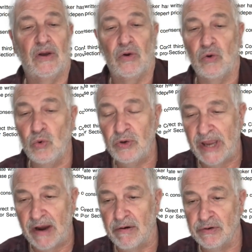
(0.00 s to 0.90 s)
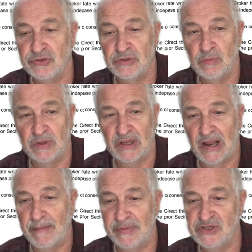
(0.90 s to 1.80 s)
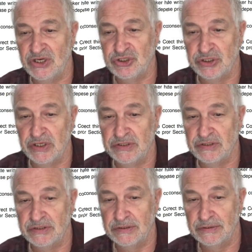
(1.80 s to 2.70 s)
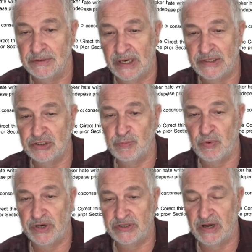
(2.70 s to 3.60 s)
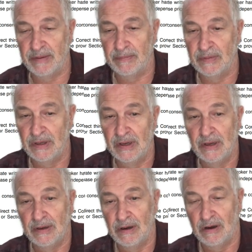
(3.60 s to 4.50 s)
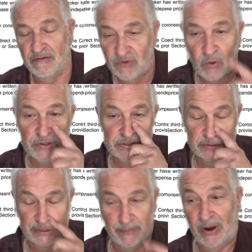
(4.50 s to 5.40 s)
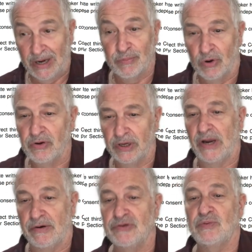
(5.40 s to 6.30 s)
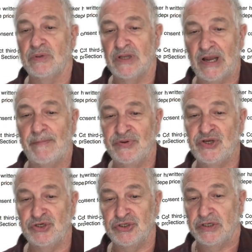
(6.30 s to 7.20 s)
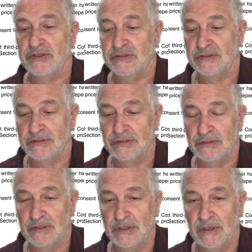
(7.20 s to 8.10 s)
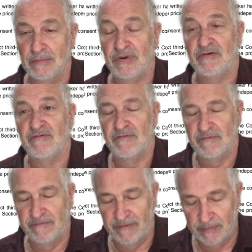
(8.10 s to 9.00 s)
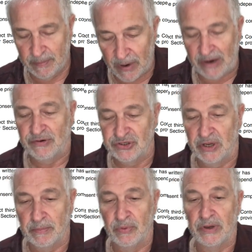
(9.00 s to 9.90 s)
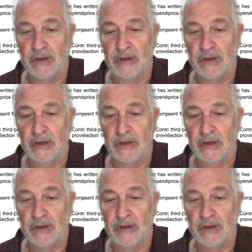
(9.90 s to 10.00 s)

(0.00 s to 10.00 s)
Who cares what the compensation is at this point in time? Of course, the buyer broker cares what the compensation is, but from the buyer standpoint,